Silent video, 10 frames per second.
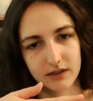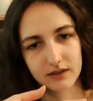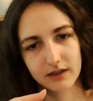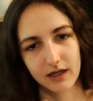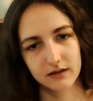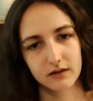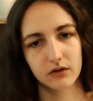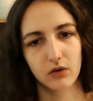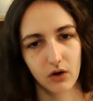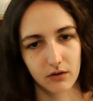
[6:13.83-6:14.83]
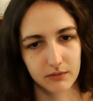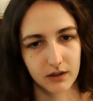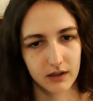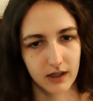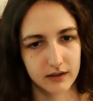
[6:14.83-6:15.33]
which is like the cover,